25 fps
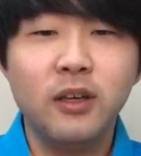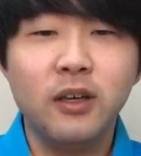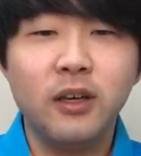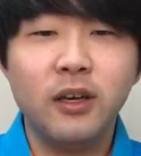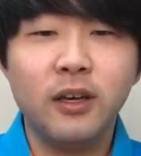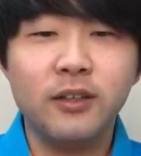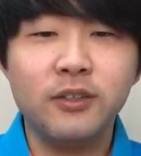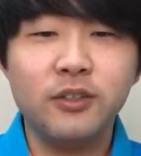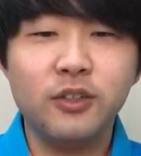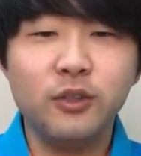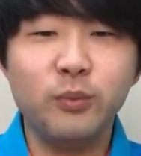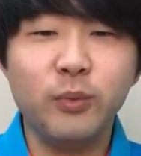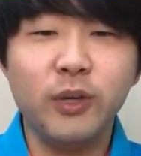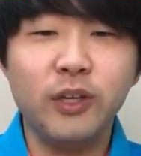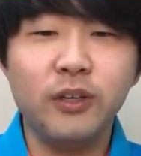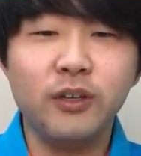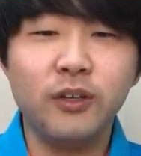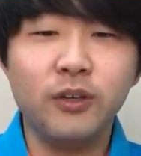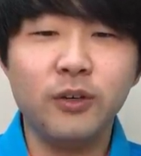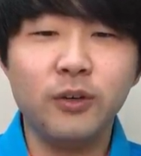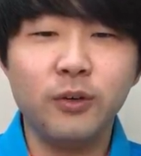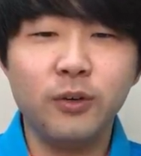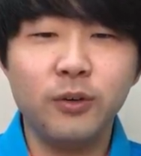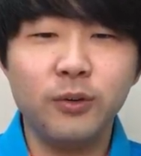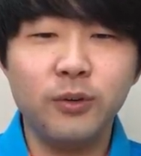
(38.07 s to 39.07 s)
As you may
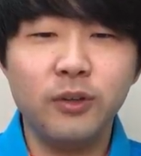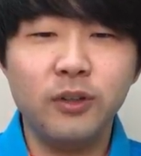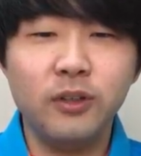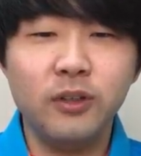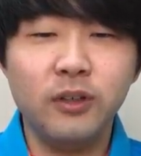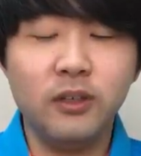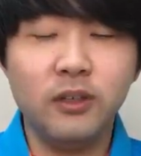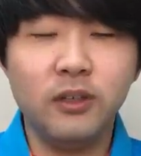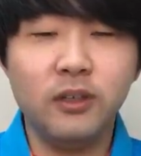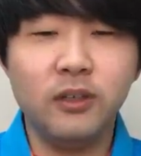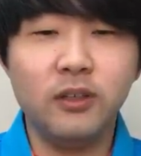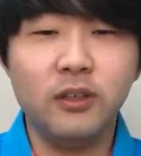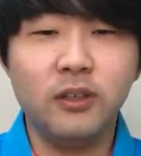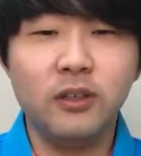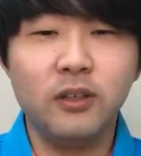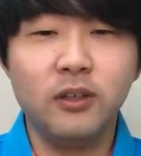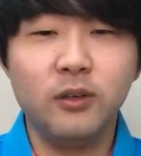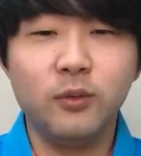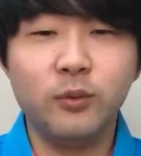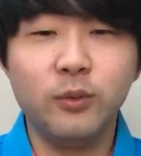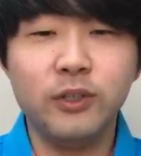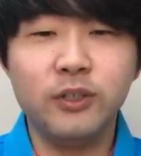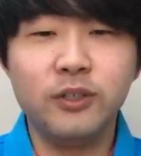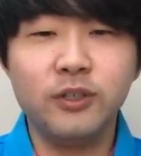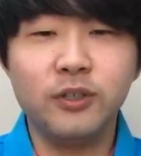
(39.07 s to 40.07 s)
know, the
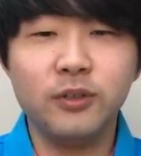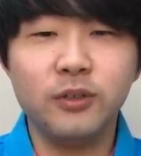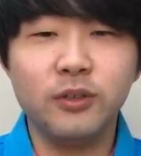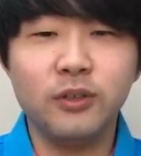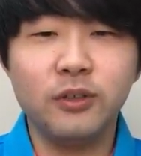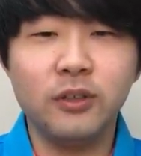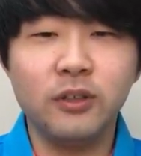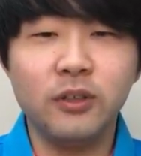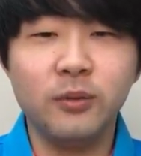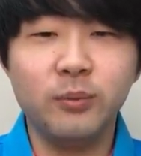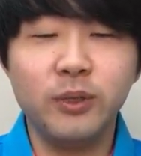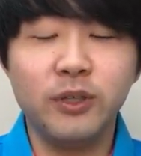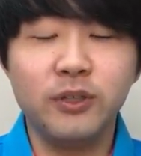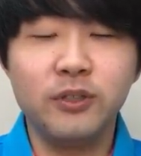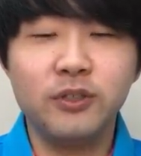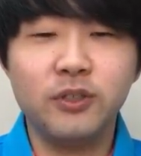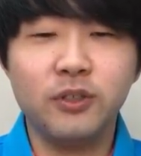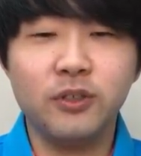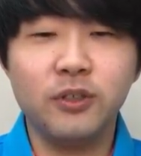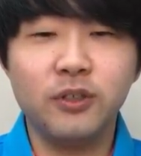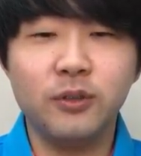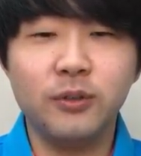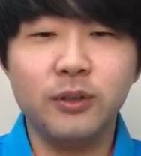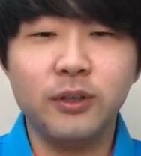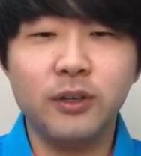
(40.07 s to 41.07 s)
Winter Olympics are
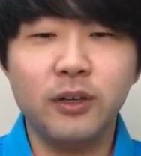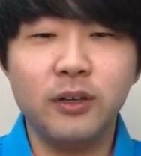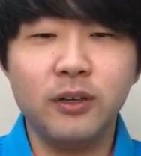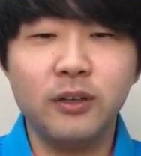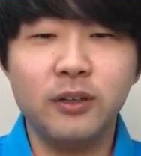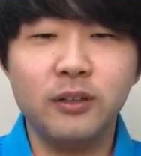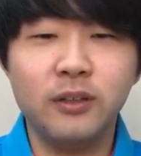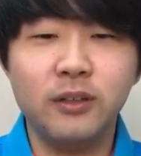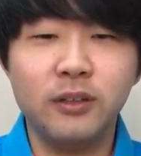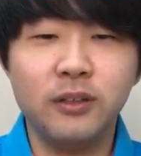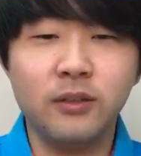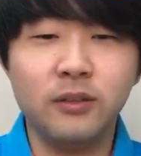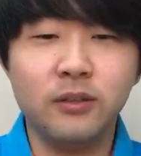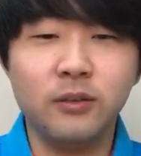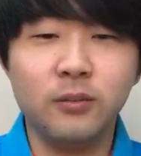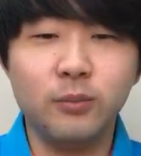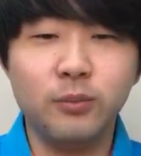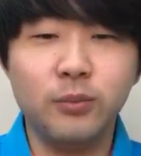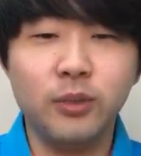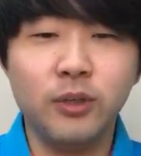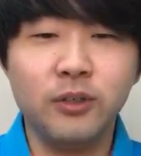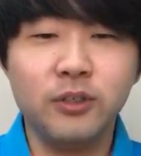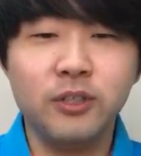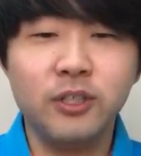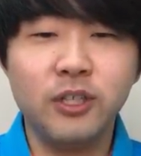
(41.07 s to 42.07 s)
going on in
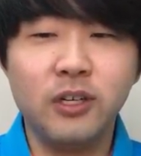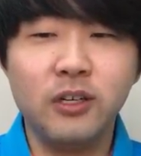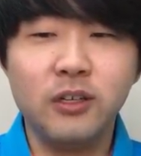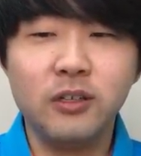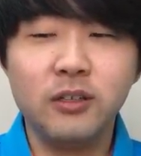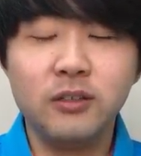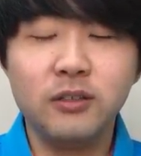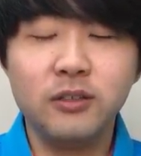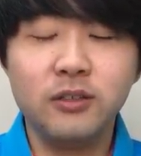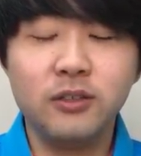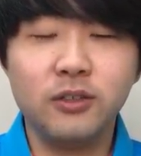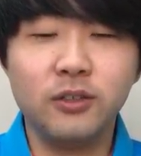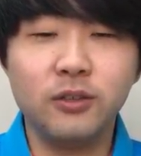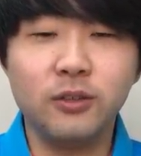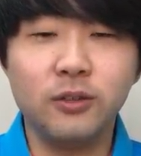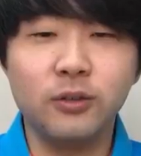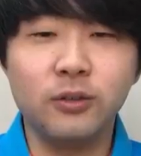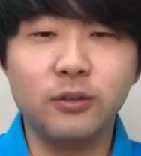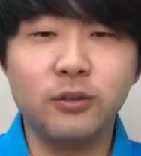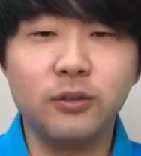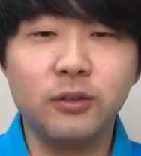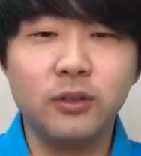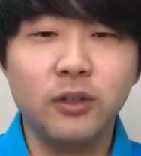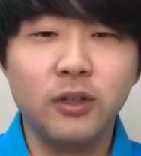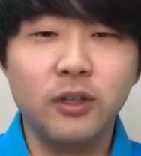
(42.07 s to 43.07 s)
Pyeongchang,
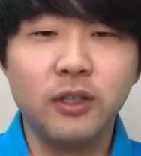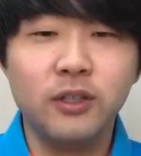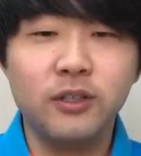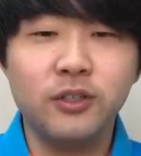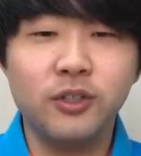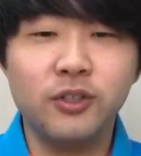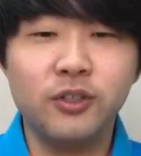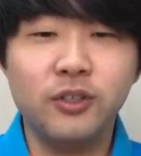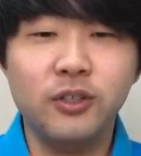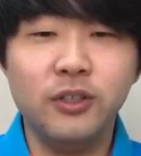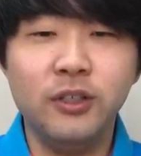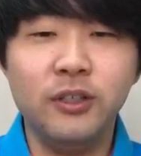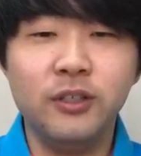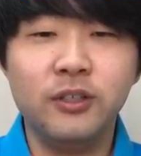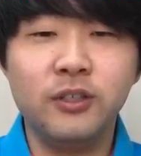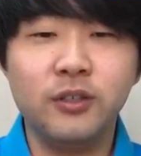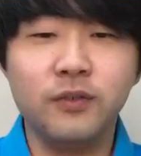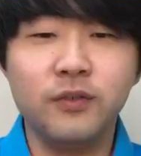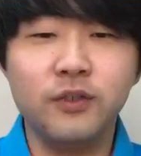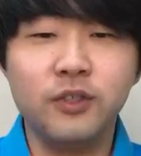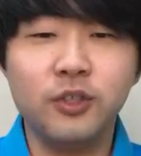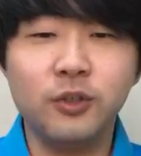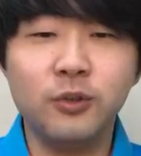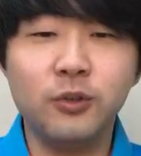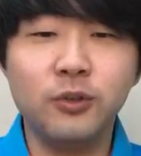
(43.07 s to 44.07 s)
so just east of
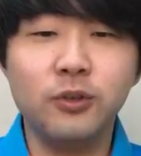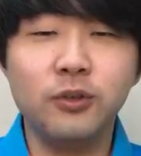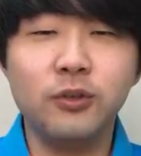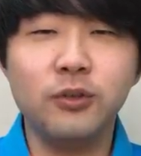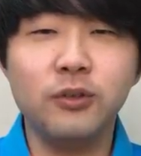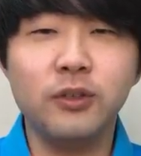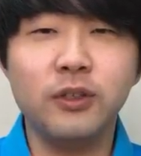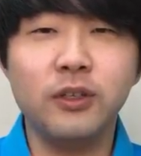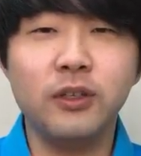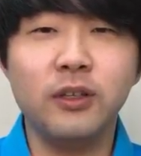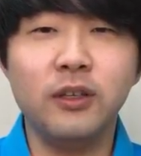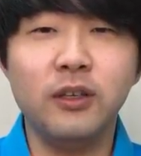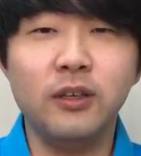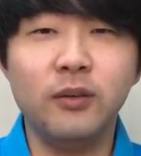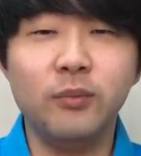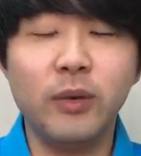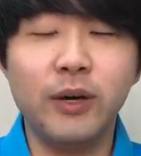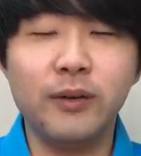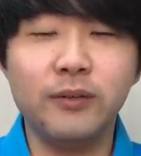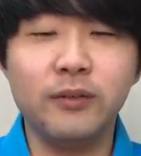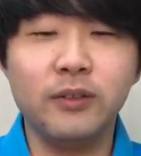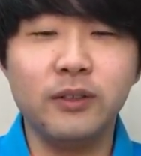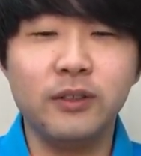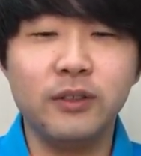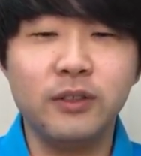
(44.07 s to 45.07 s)
Seoul in the
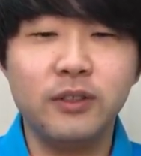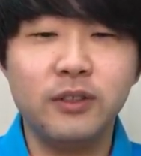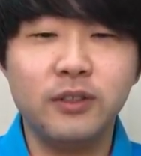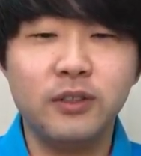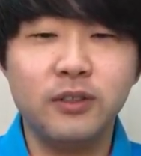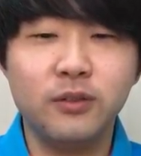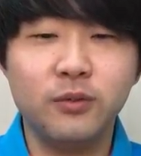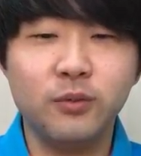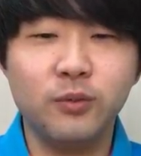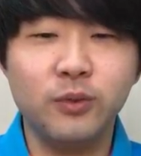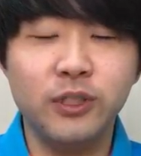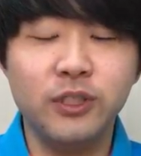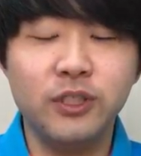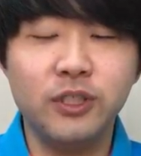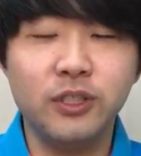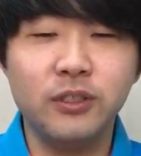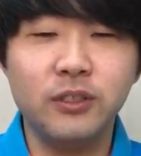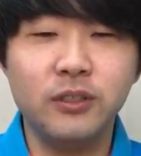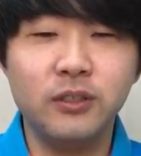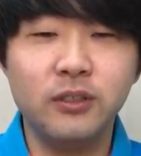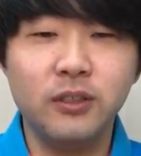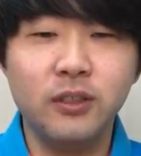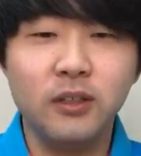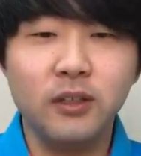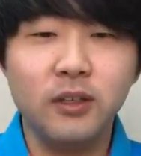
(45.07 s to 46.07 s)
mountainous
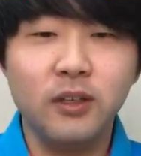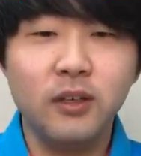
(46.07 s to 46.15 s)
region.